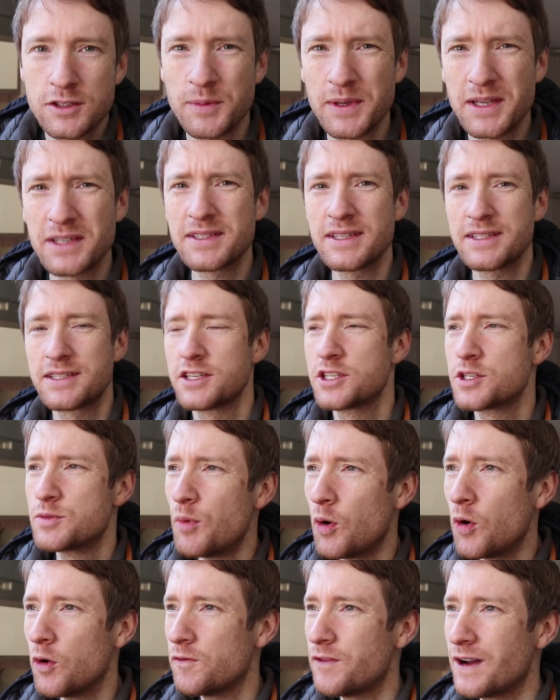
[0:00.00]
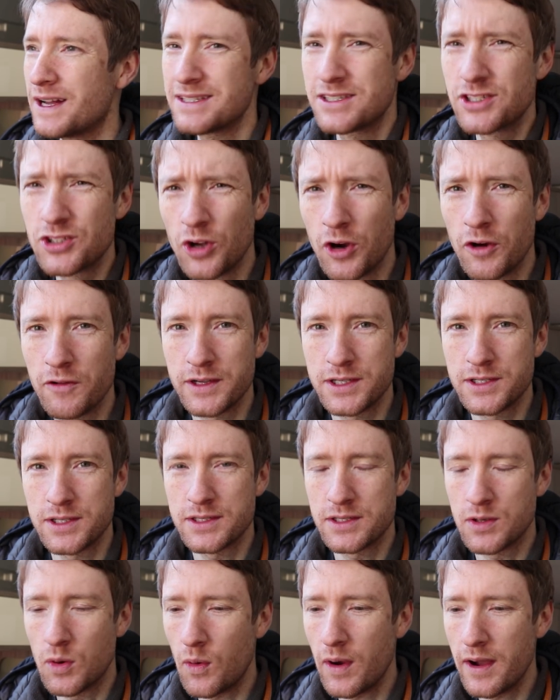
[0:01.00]
So because it's a small van, storage
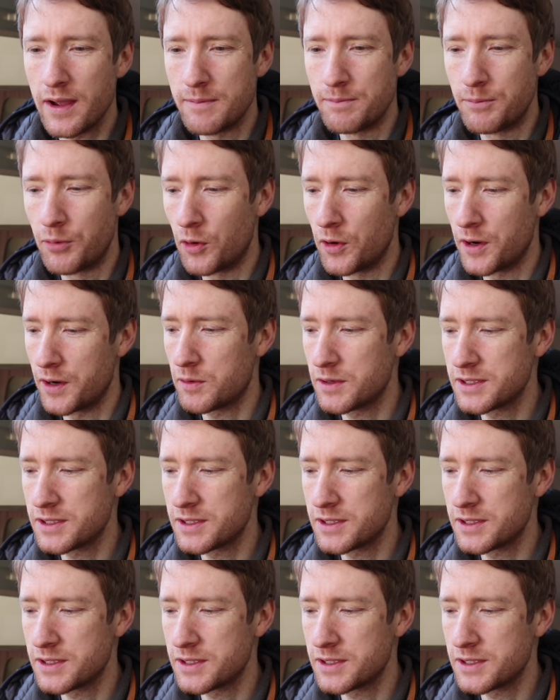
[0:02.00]
is quite important.